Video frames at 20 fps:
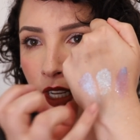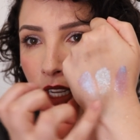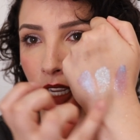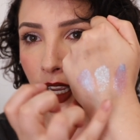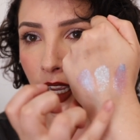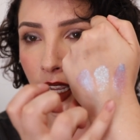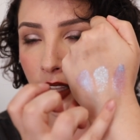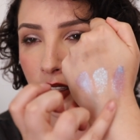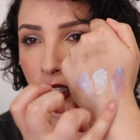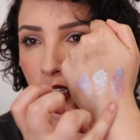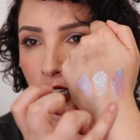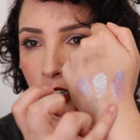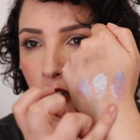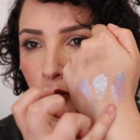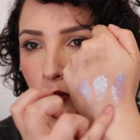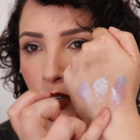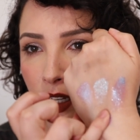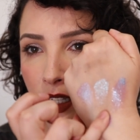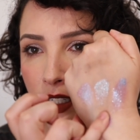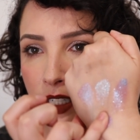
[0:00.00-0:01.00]
And
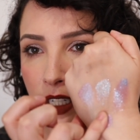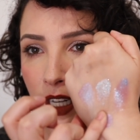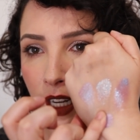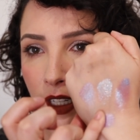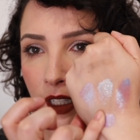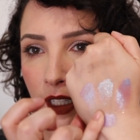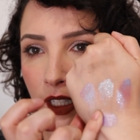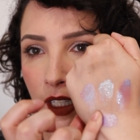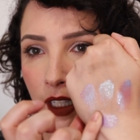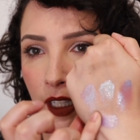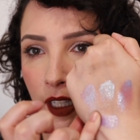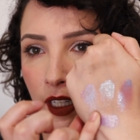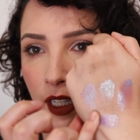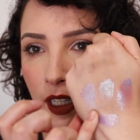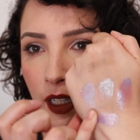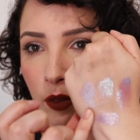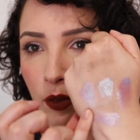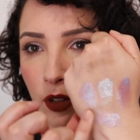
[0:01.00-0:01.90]
then one down here,